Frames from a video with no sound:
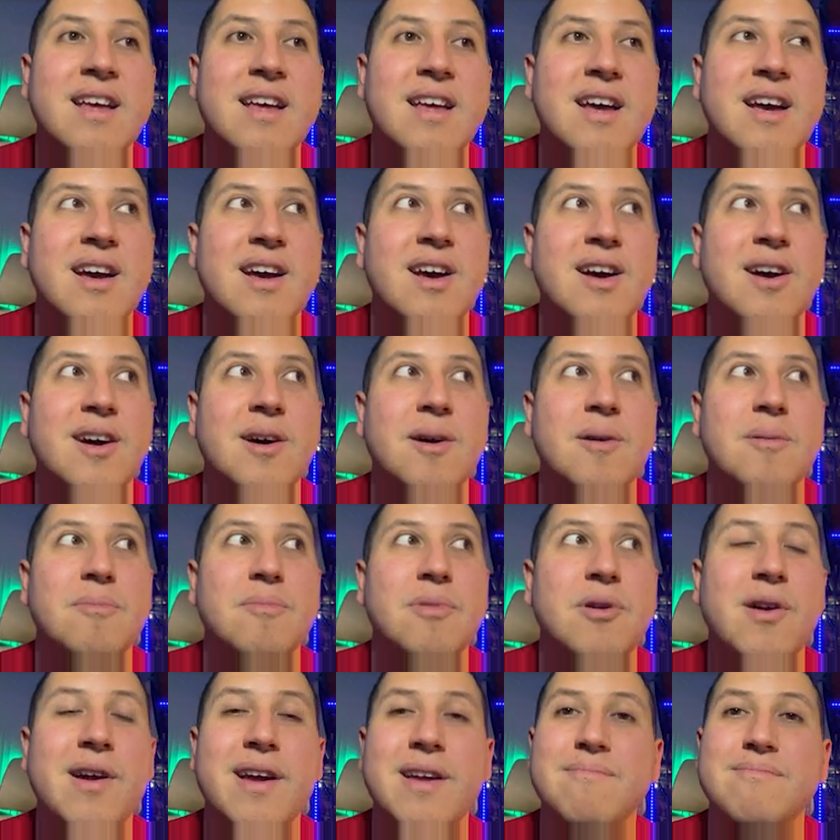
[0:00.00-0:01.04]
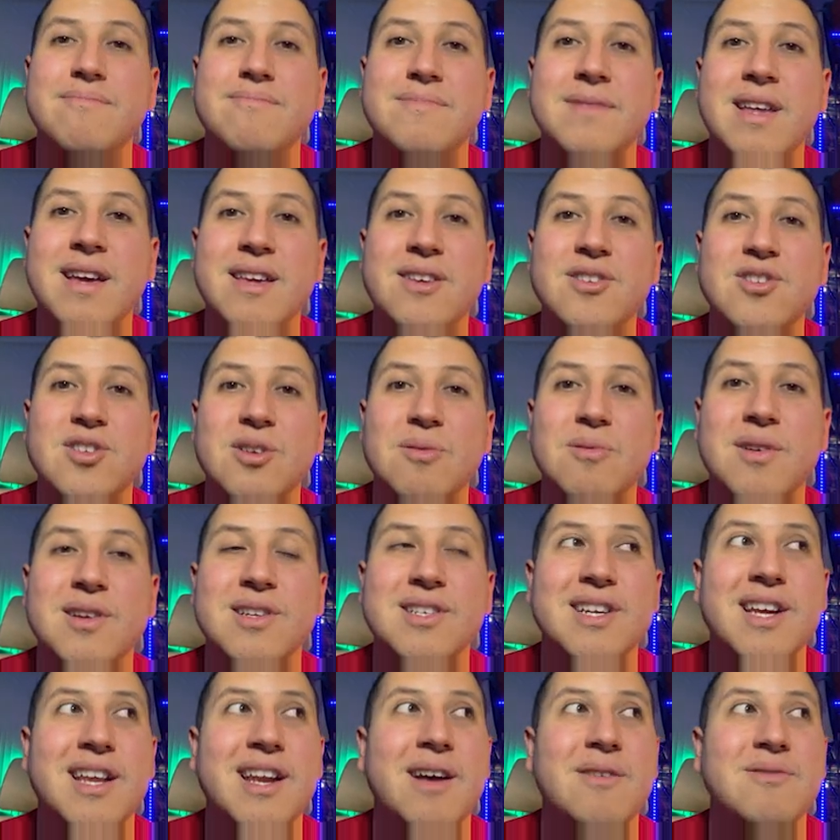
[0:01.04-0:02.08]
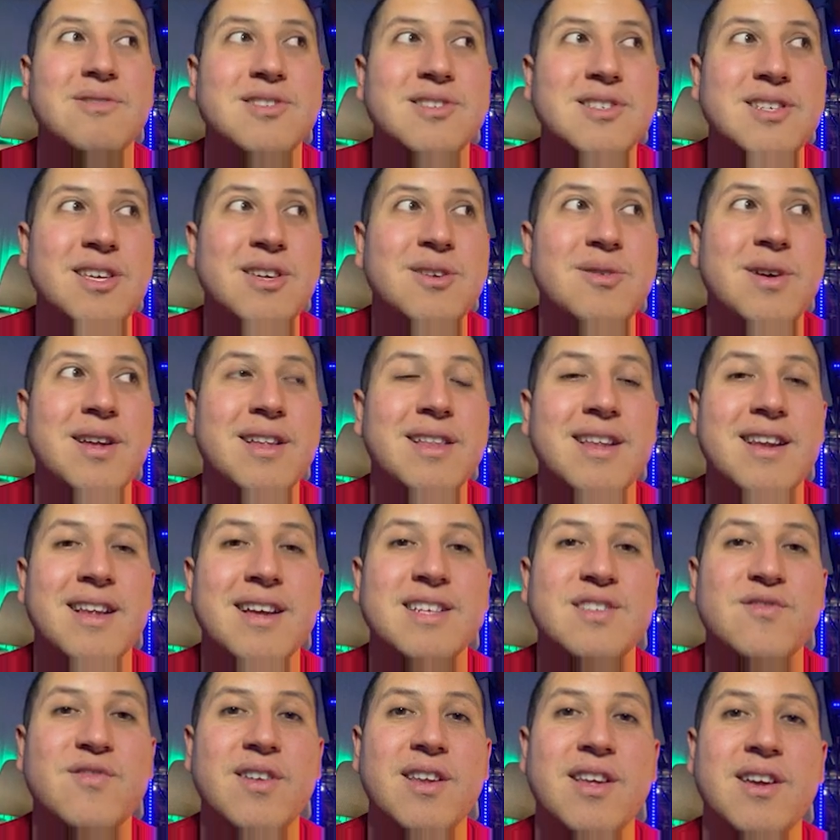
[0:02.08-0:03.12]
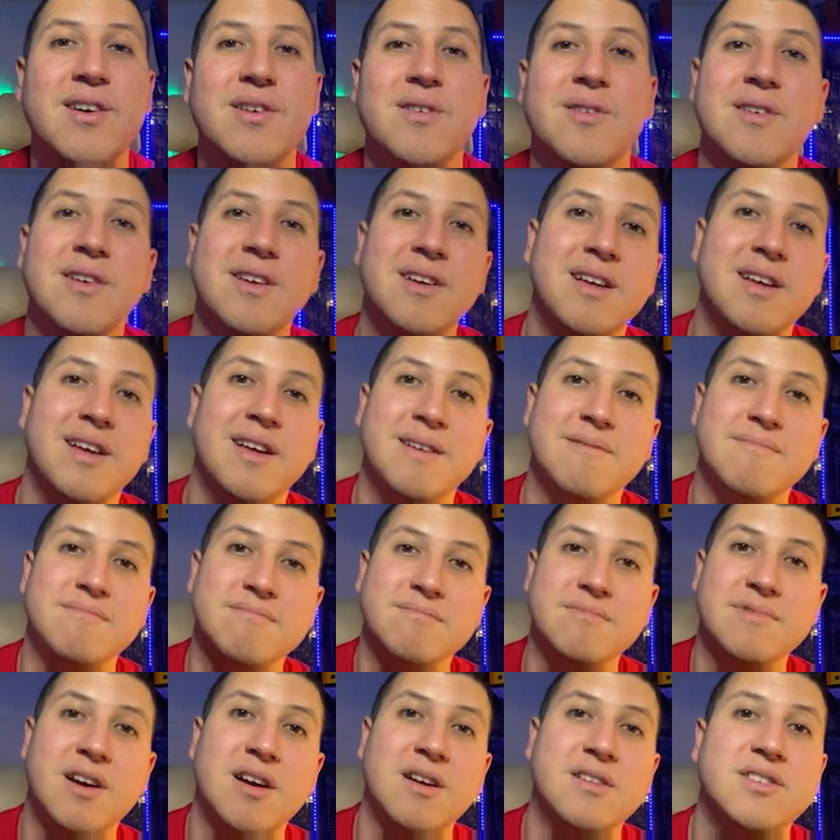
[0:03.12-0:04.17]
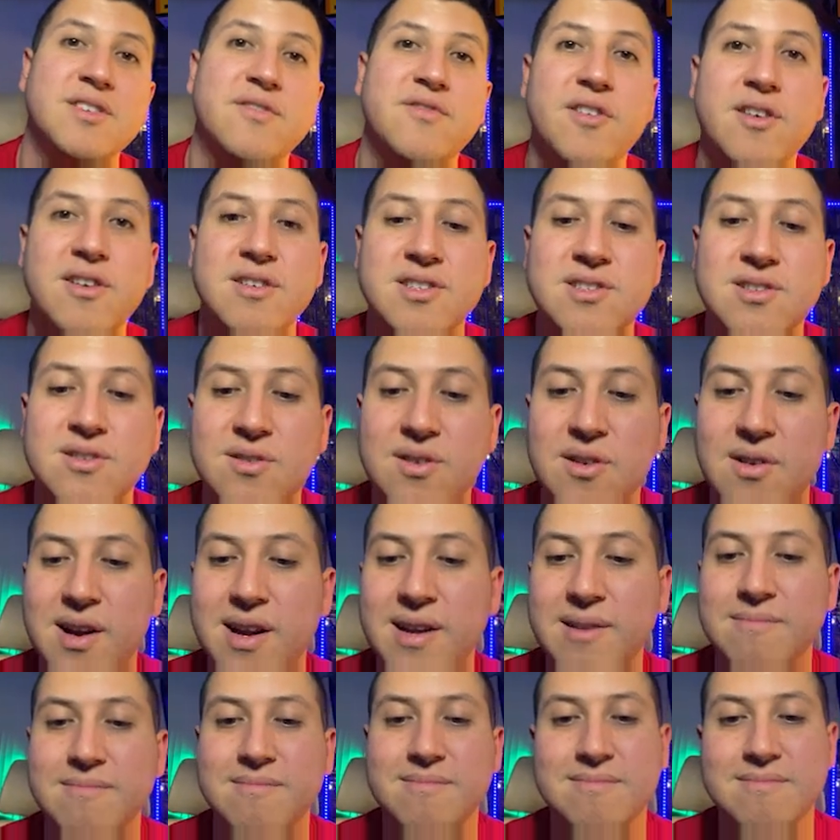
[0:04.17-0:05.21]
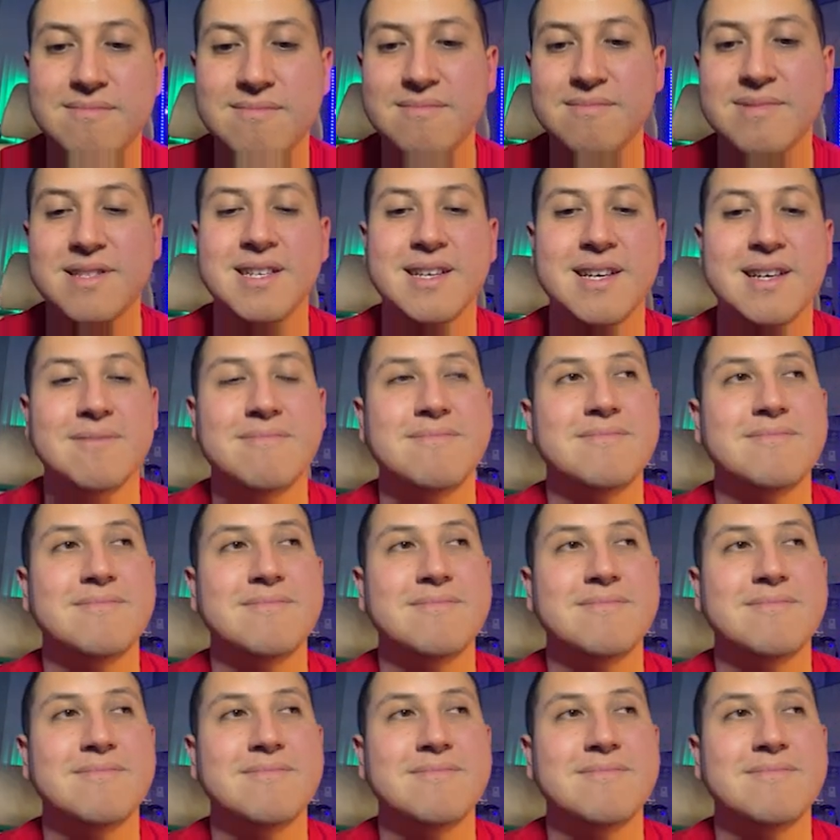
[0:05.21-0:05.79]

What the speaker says: But all right, thank you so much, and I'll see you in the next video. Talk to you very soon, all right? See ya.